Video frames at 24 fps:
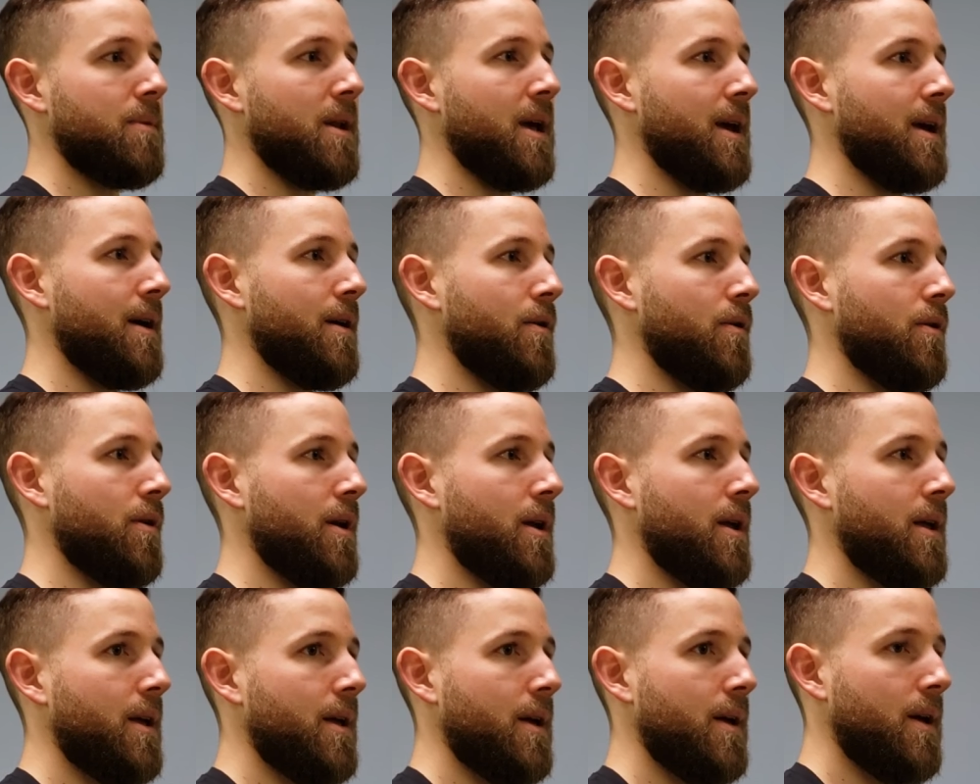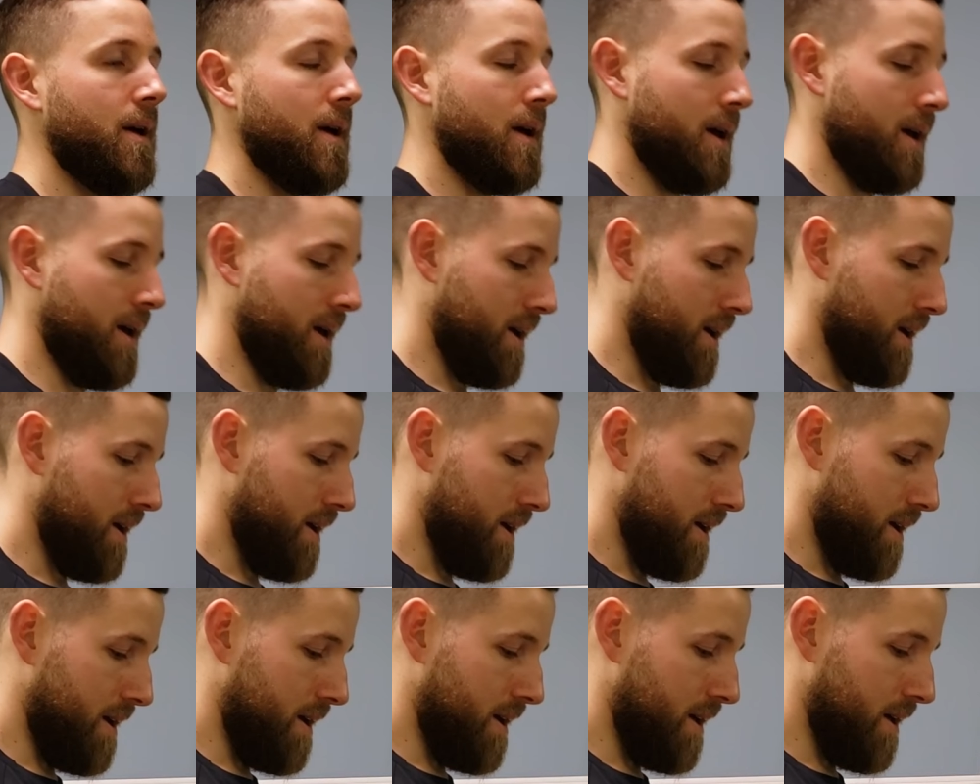down,
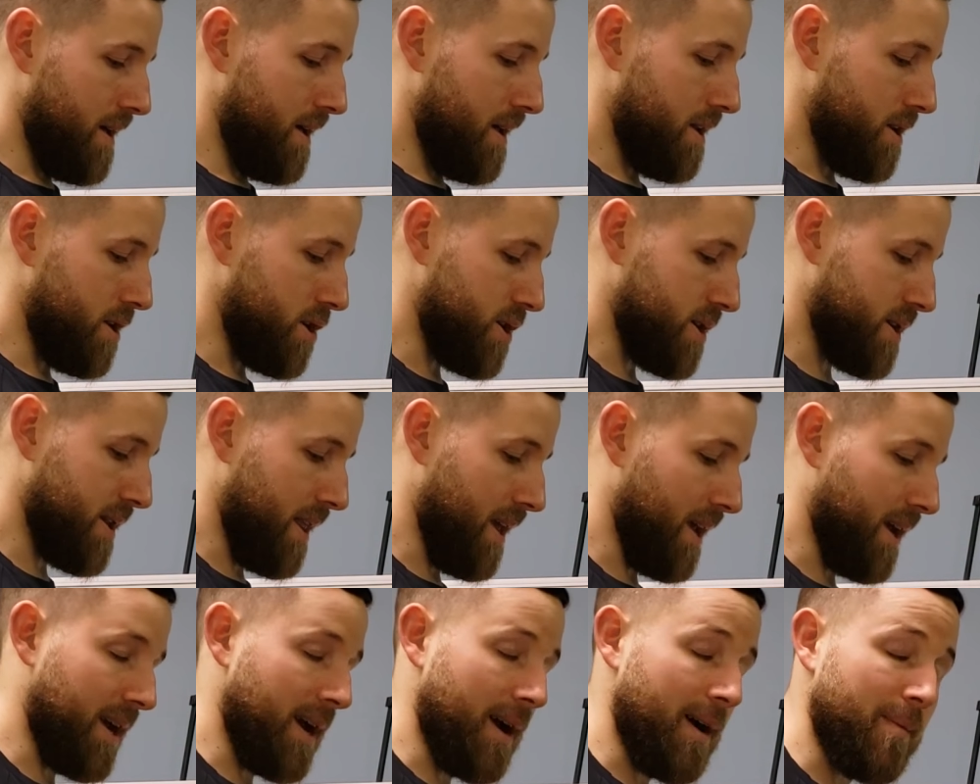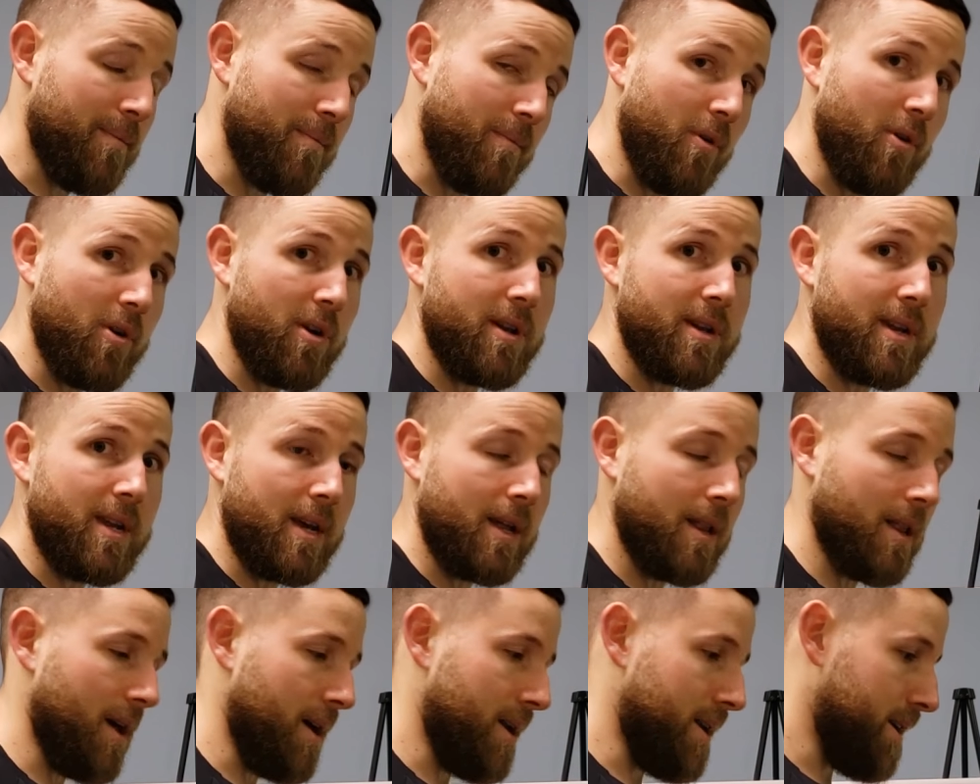just think I'm on a
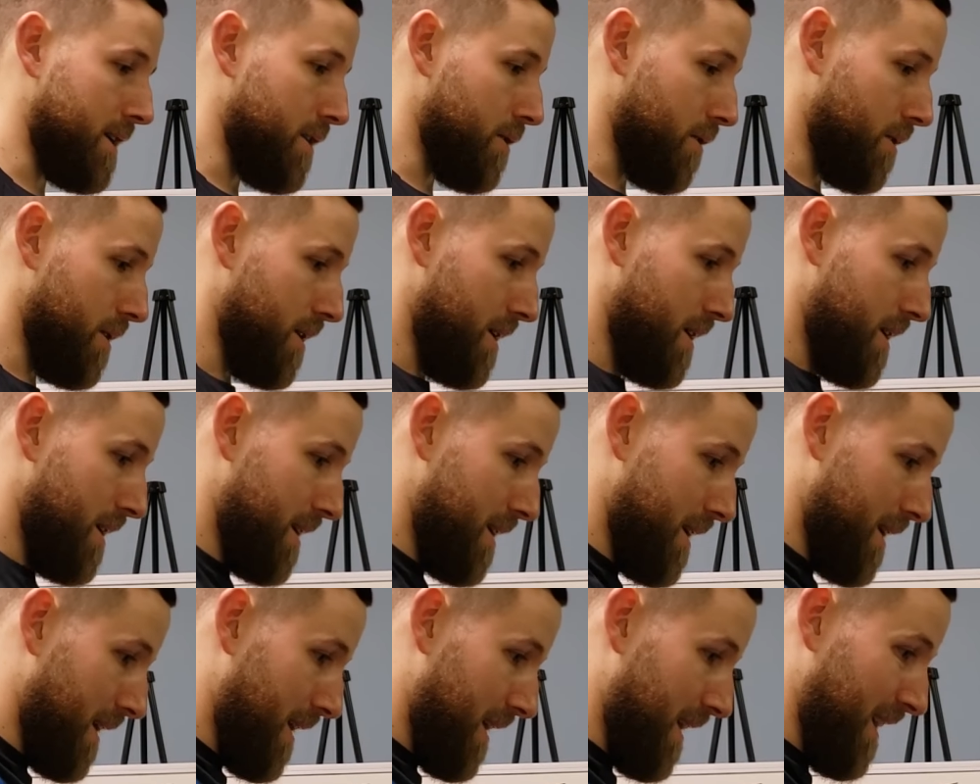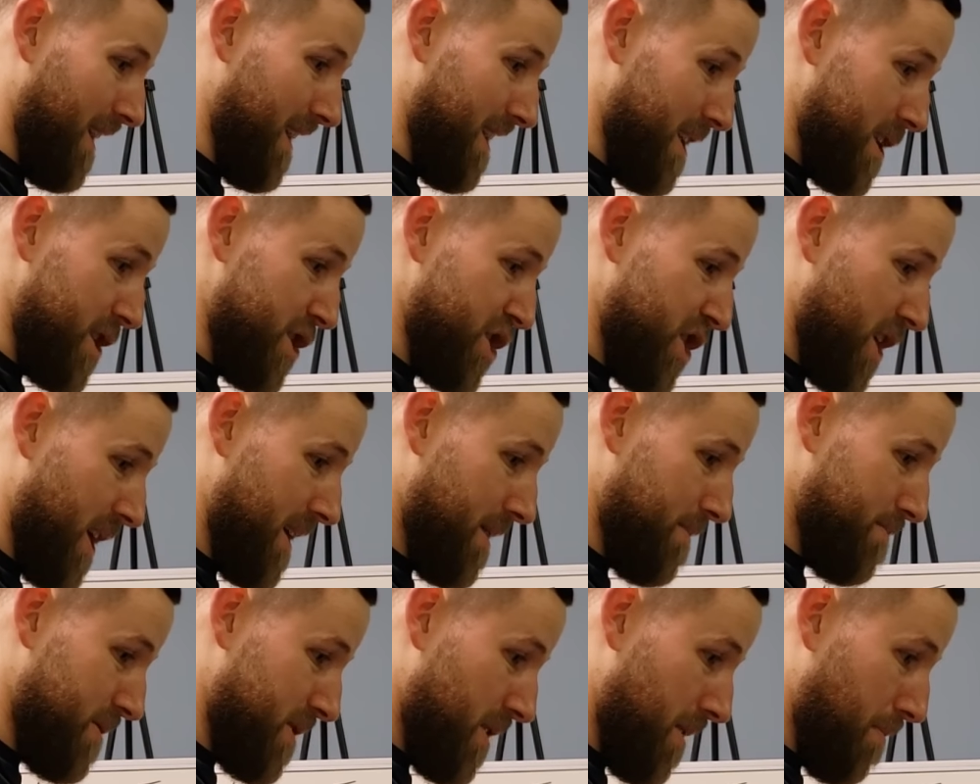decline here, and it
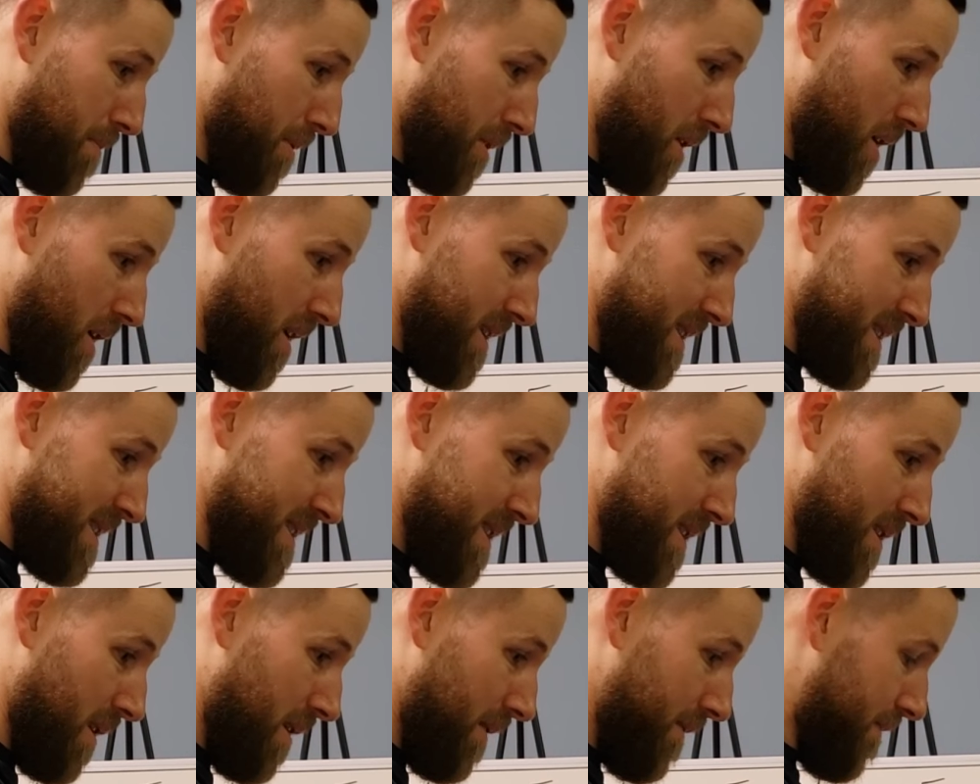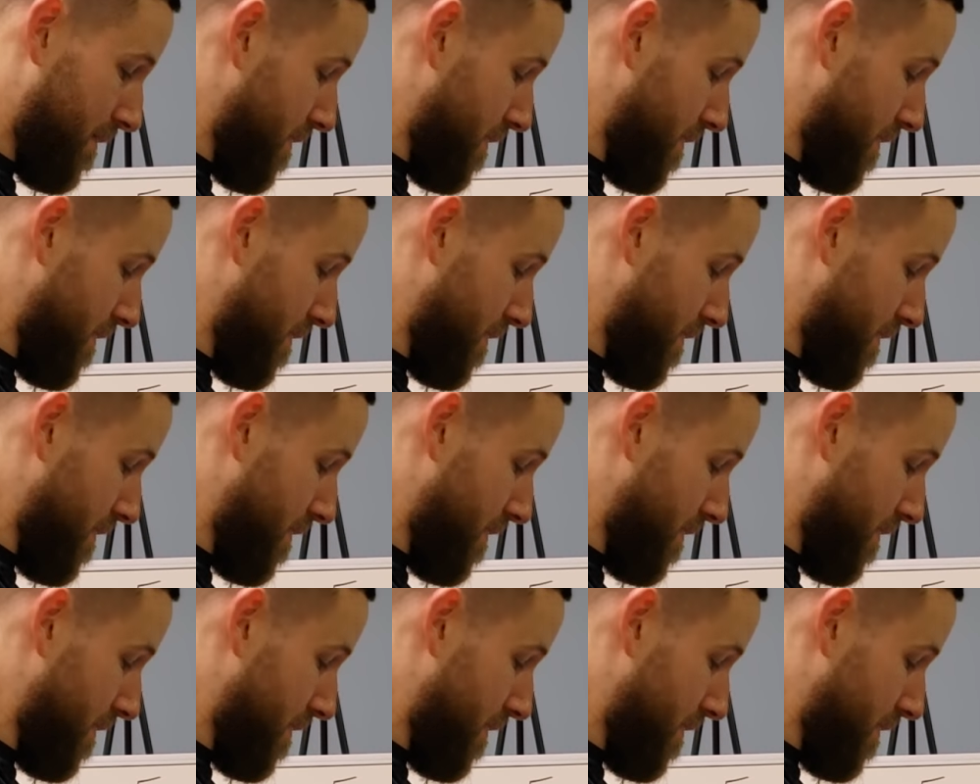jams up a lot of stuff.